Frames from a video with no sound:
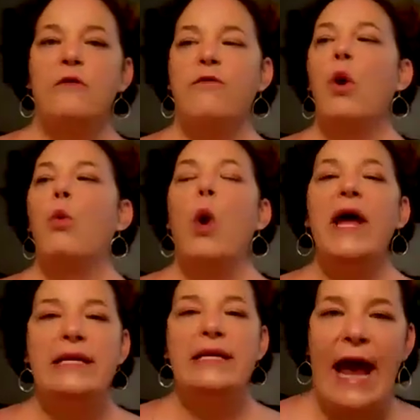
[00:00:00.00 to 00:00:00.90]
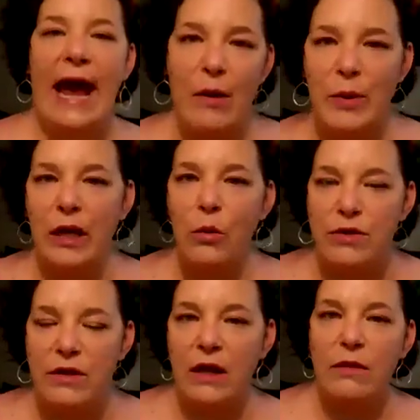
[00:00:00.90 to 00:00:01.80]
for what is happening
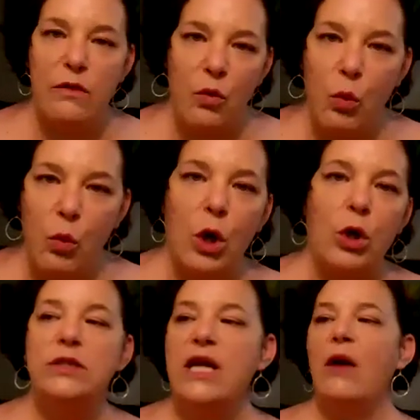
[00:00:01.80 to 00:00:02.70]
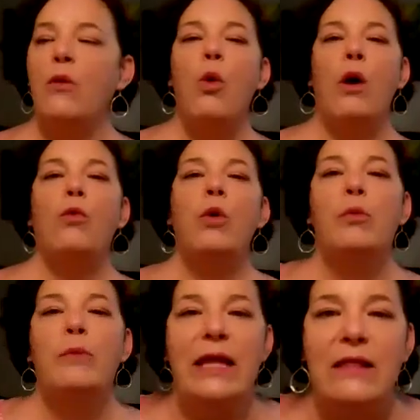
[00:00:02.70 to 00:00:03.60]
within the world and what
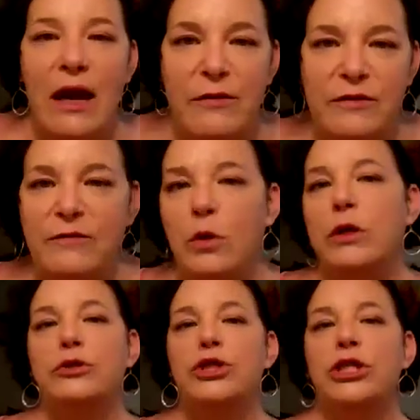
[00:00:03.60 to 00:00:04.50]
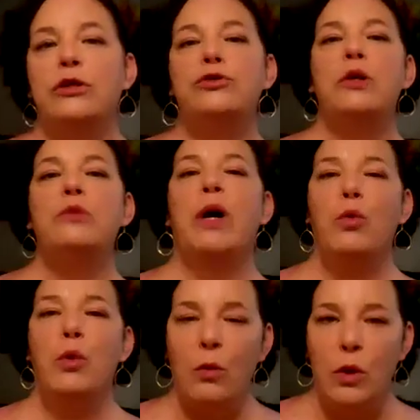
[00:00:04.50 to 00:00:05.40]
will be left for your children.
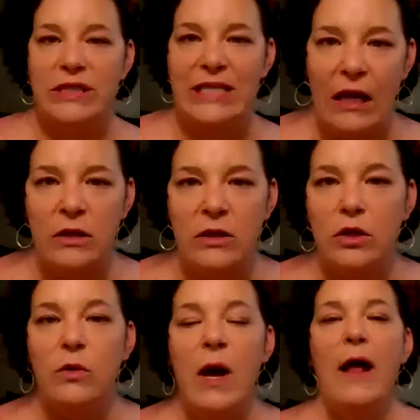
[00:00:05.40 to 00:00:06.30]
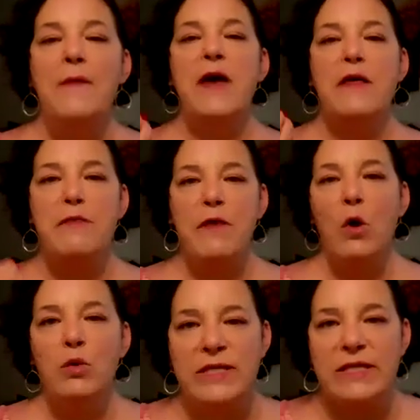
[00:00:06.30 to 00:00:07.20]
But we will tell you that
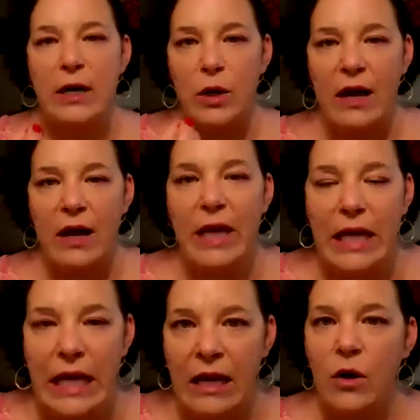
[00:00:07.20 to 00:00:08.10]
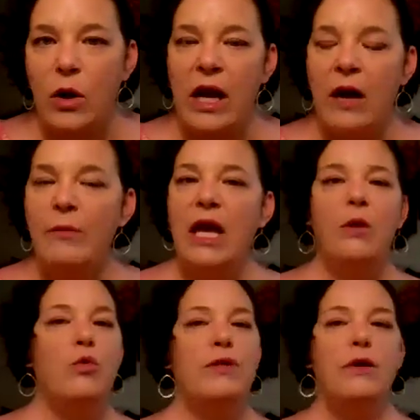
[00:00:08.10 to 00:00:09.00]
those that are coming
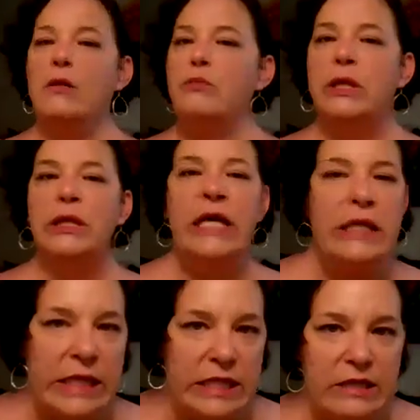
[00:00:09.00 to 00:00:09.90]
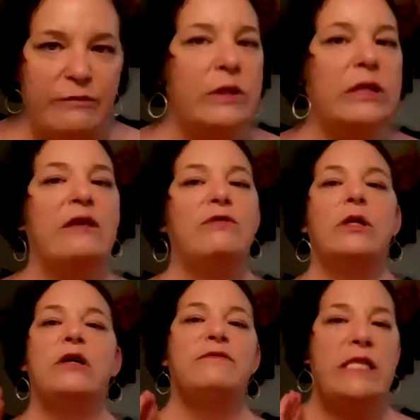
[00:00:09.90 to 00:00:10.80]
in with a completely different
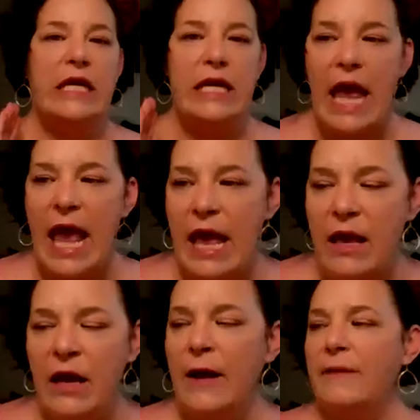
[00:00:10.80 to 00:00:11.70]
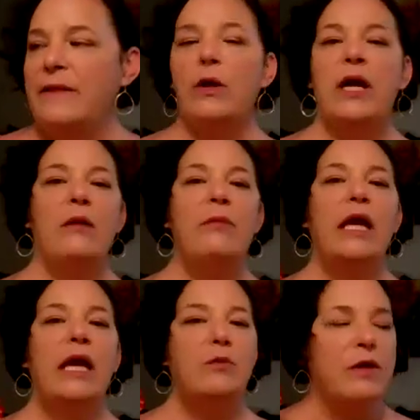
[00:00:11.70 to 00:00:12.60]
level of DNA. They're
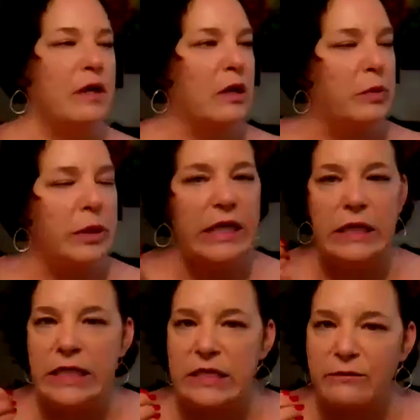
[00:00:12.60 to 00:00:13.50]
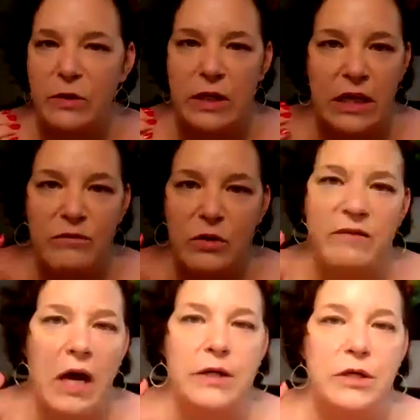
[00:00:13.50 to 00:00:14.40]
coming in with a completely different level
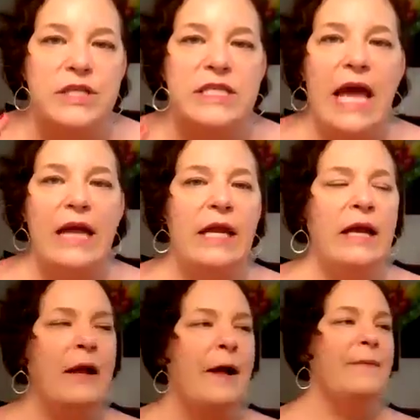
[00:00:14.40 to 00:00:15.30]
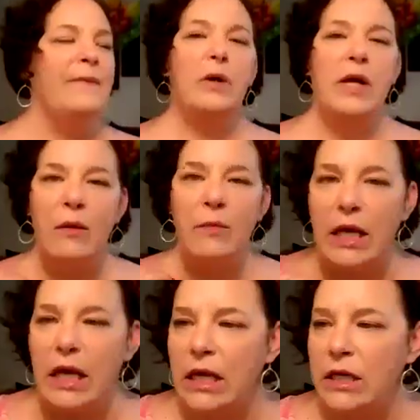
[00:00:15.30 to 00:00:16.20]
of understanding. They're
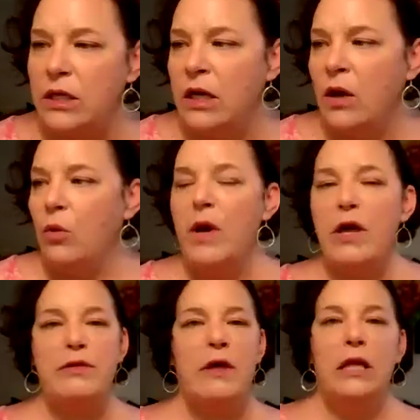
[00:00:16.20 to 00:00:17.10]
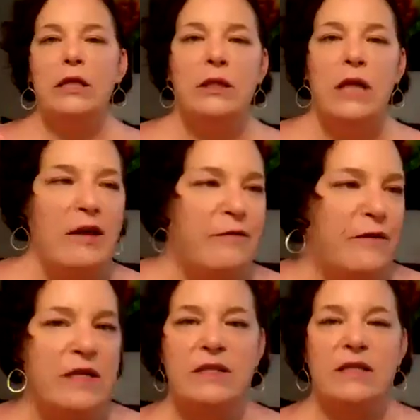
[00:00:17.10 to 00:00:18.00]
coming in with life
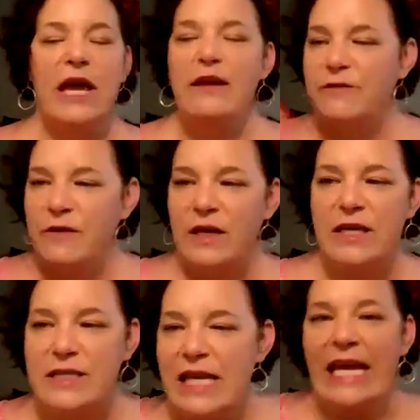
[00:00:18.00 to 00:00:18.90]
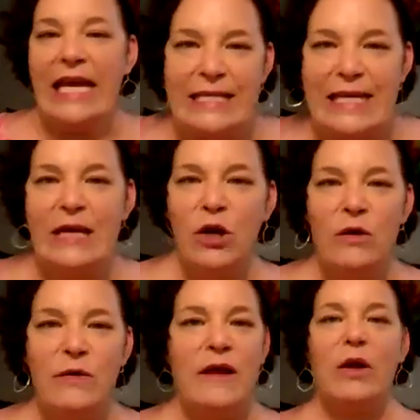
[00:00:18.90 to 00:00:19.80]
is
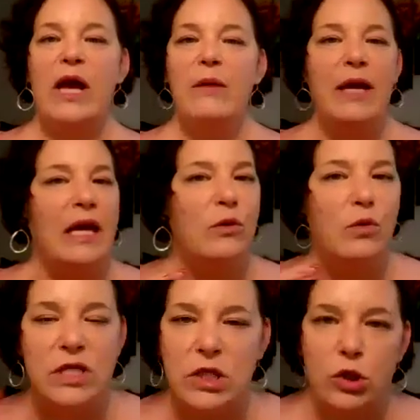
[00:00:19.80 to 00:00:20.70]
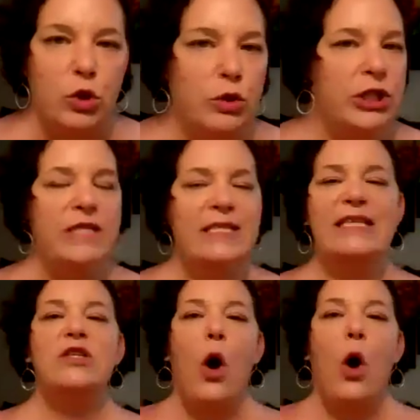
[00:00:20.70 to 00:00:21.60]
easier. They're coming in with solutions.
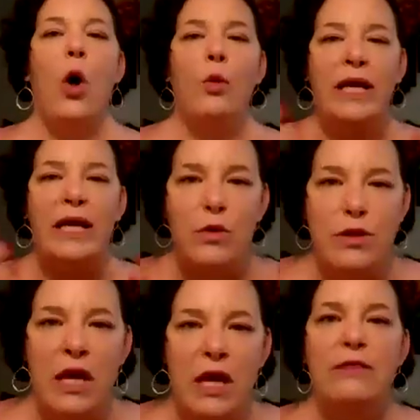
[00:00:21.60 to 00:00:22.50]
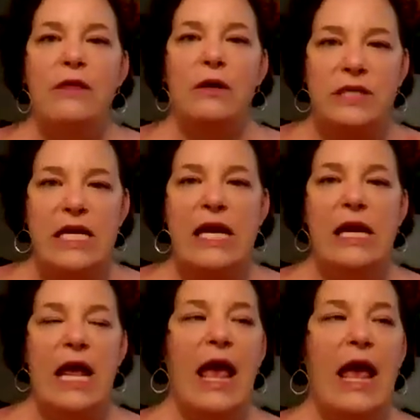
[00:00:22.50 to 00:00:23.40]
It's already within their
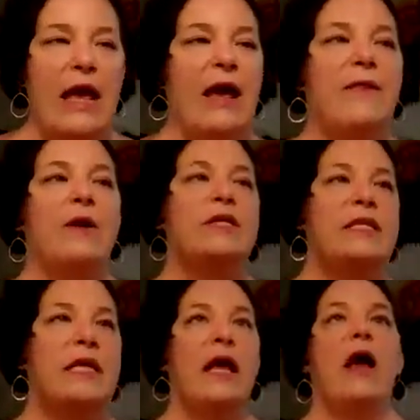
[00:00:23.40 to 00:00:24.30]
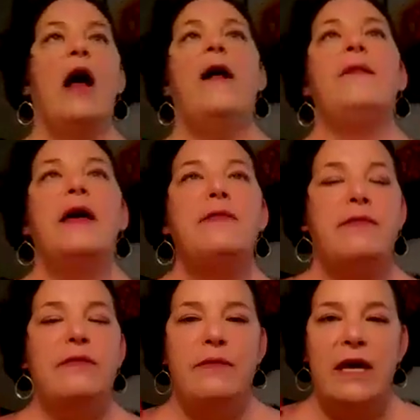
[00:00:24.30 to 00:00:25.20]
DNA. And they're saying
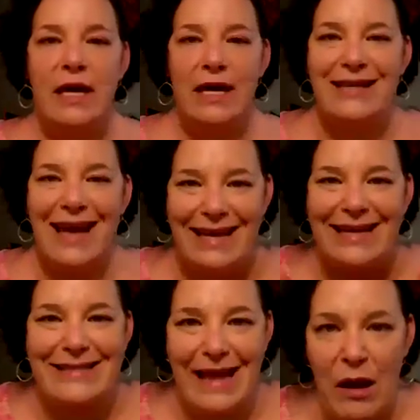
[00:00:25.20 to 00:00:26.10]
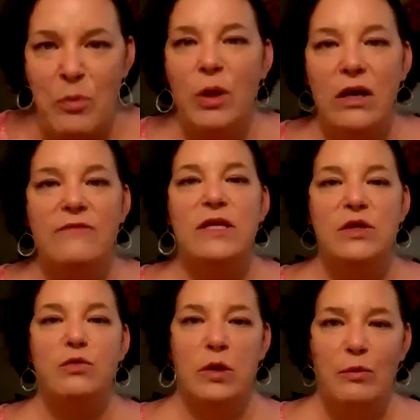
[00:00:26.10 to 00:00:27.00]
that an example of
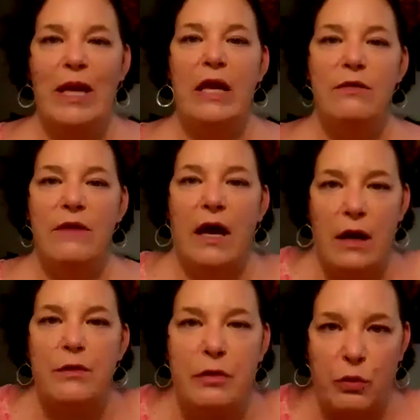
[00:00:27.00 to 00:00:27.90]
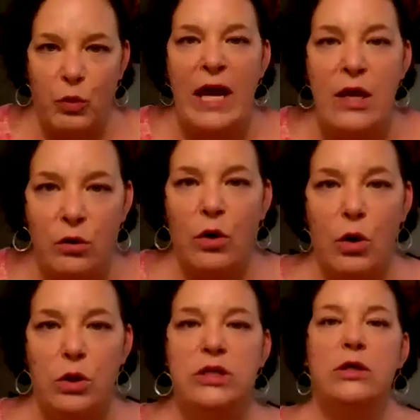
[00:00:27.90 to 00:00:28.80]
this would be that a
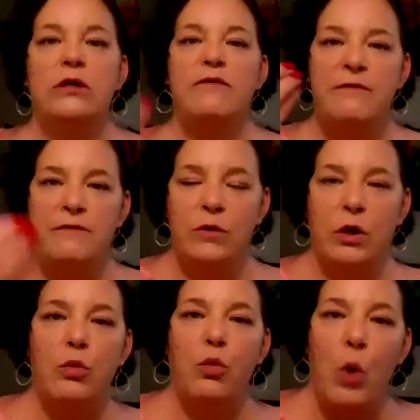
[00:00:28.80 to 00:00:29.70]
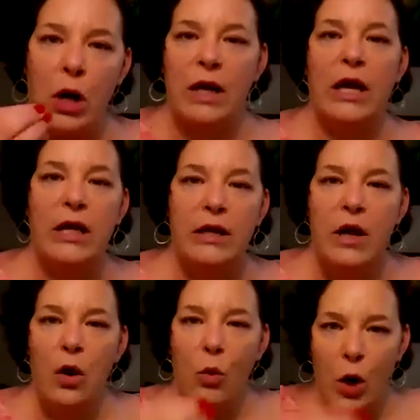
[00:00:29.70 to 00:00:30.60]
3-year-old could work a
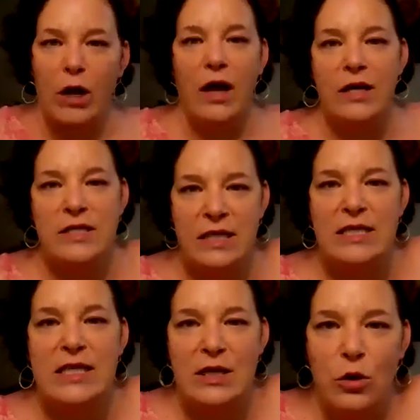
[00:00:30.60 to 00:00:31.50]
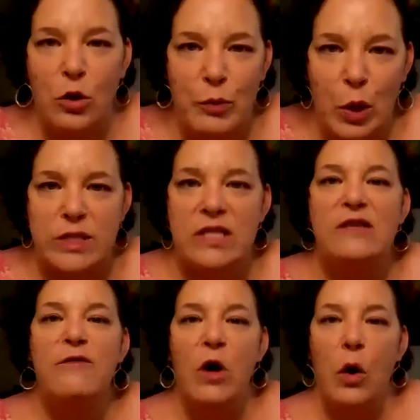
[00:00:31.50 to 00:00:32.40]
60-year-old
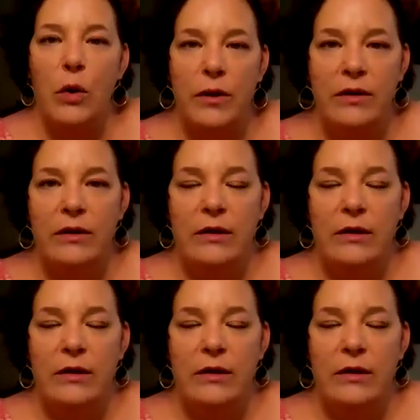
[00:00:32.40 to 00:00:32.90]
person's phone.